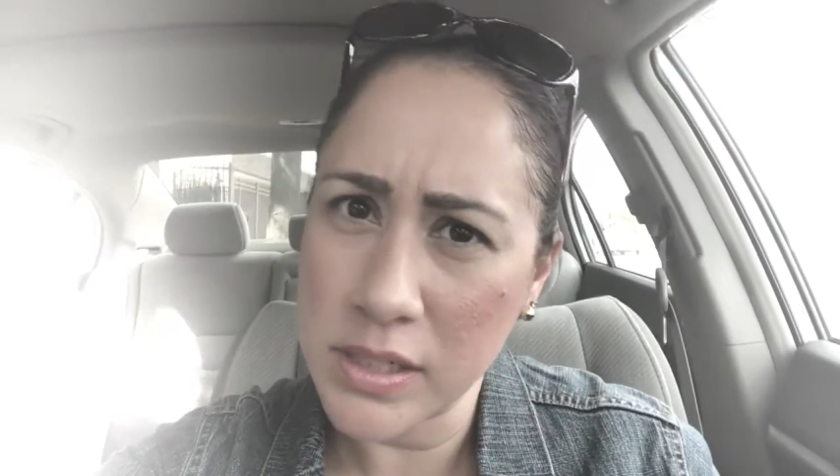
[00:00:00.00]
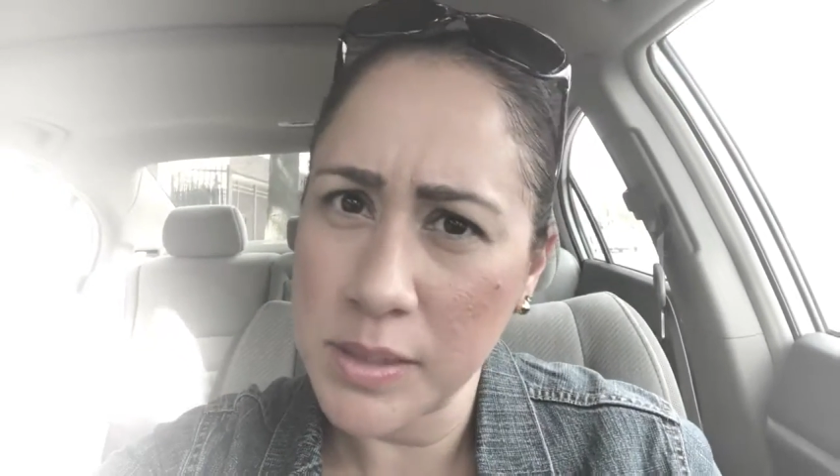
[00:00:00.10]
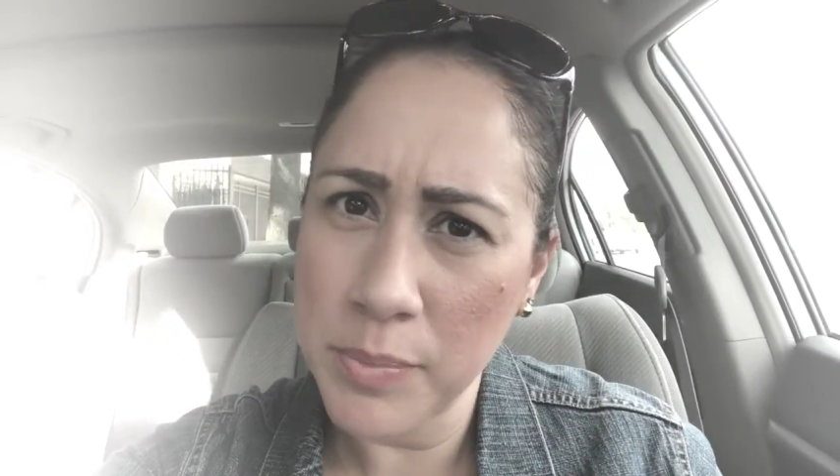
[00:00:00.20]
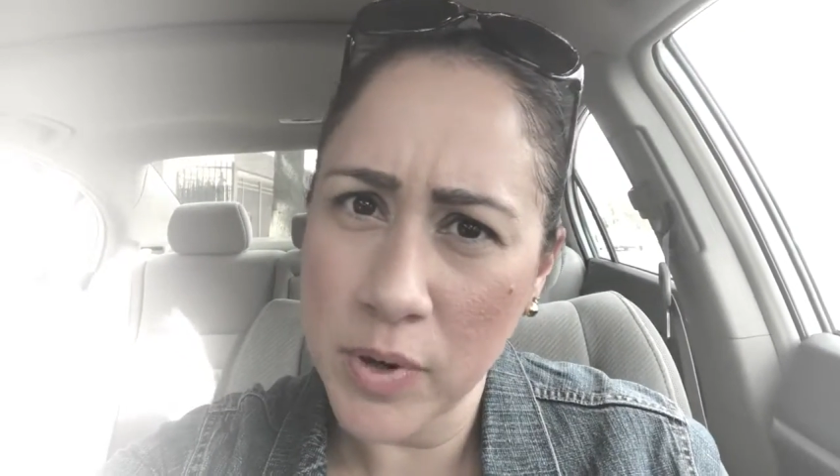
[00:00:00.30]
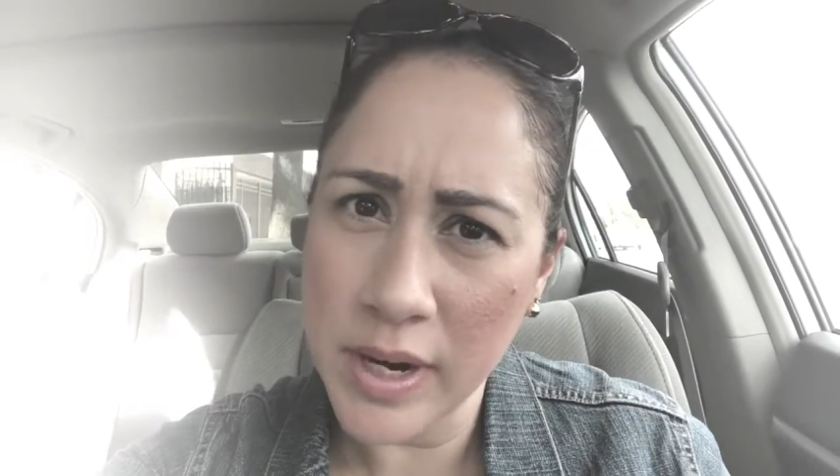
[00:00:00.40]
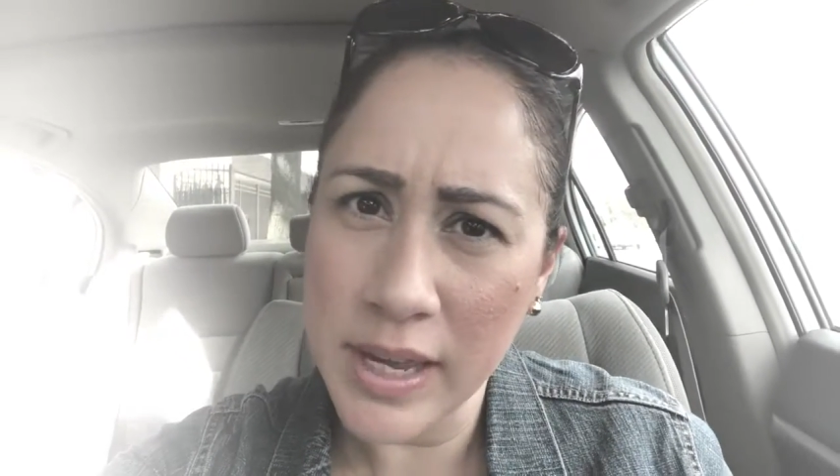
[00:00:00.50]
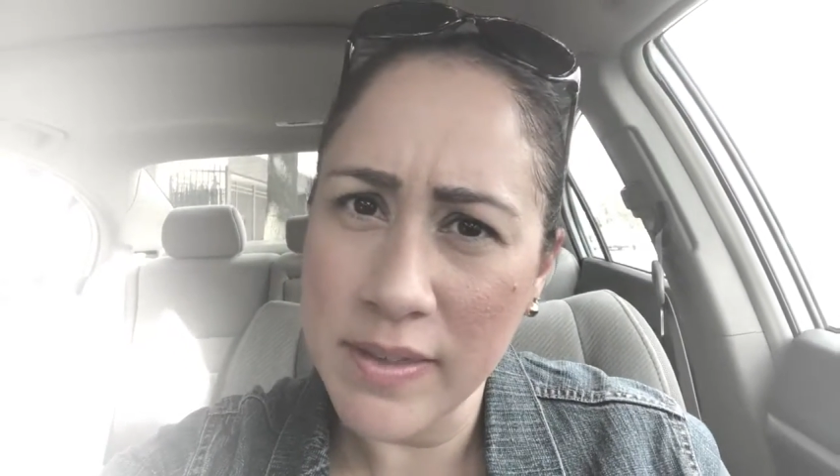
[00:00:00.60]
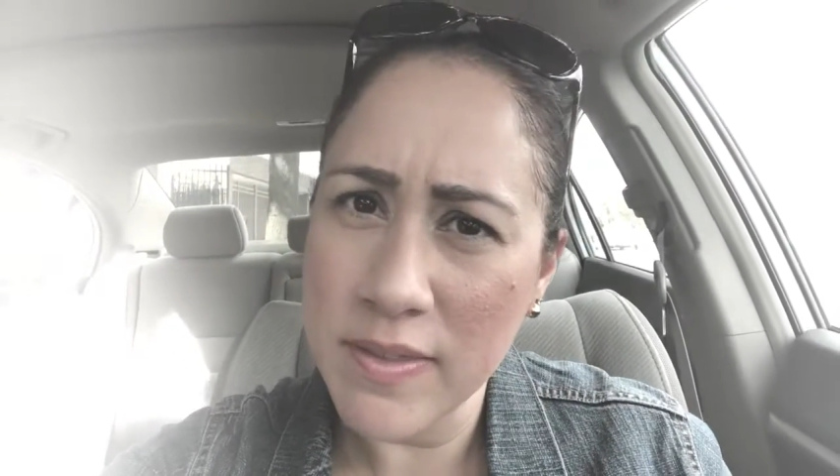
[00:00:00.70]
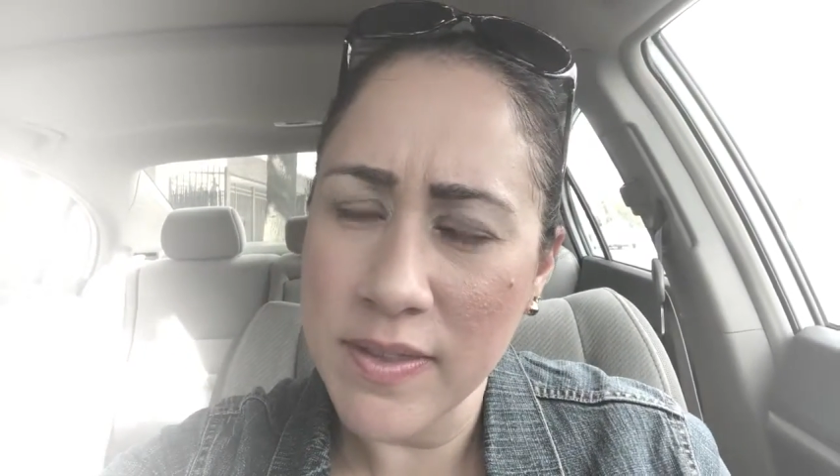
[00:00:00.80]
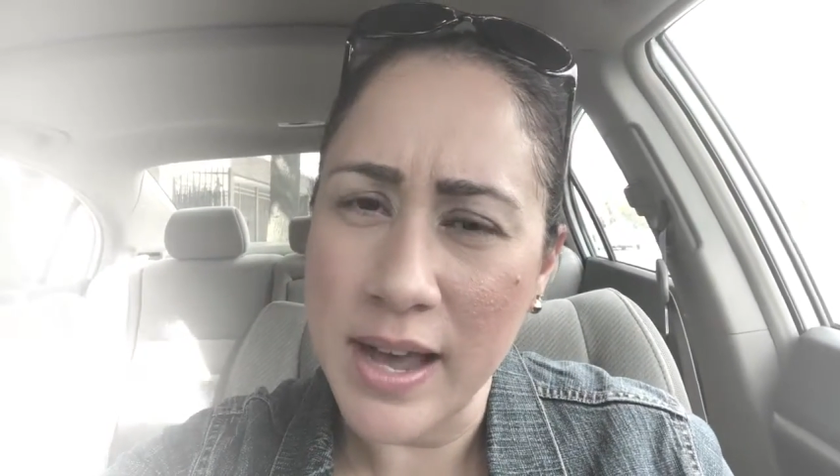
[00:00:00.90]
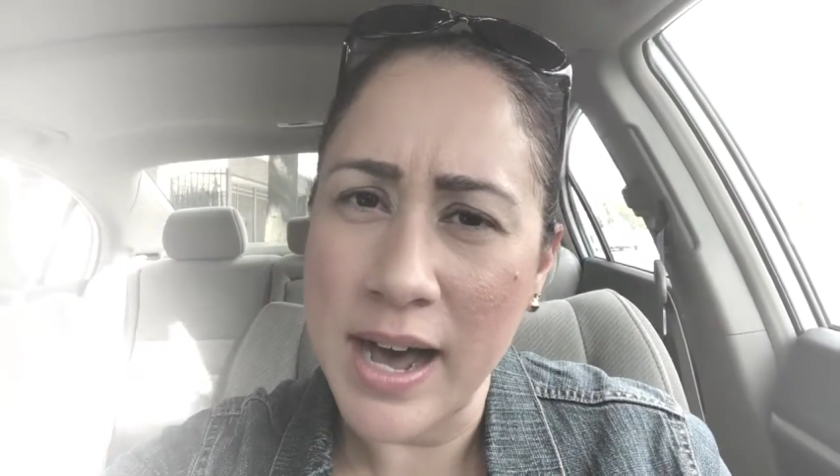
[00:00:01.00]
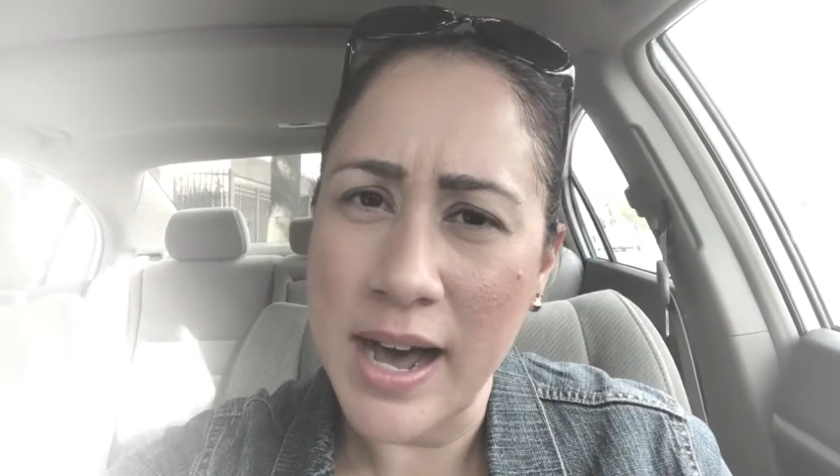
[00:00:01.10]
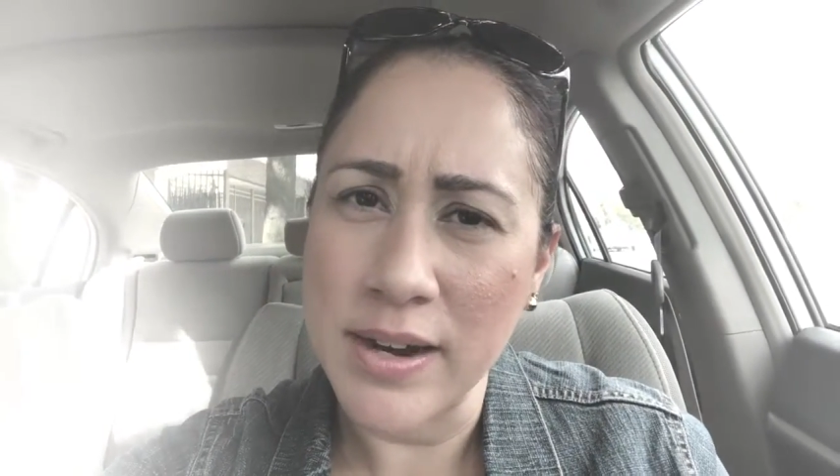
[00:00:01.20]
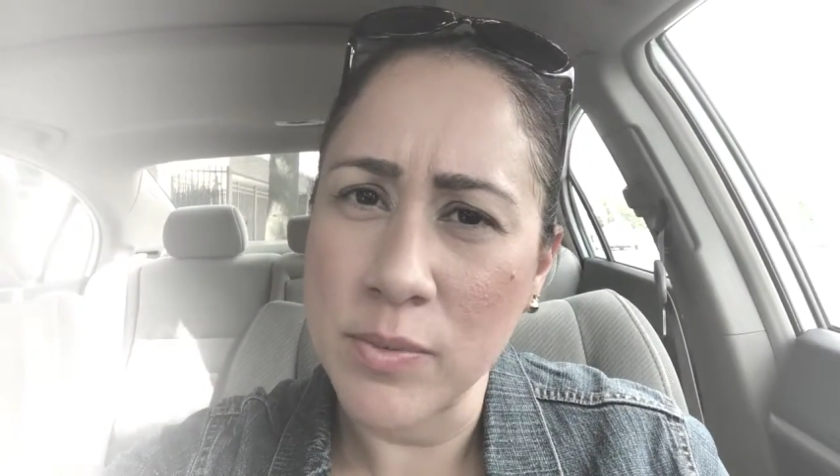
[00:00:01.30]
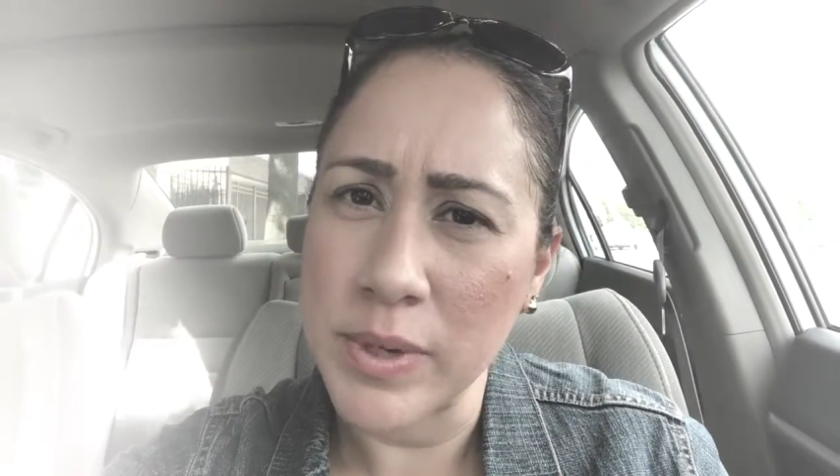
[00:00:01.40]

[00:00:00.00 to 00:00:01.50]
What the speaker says: It's important that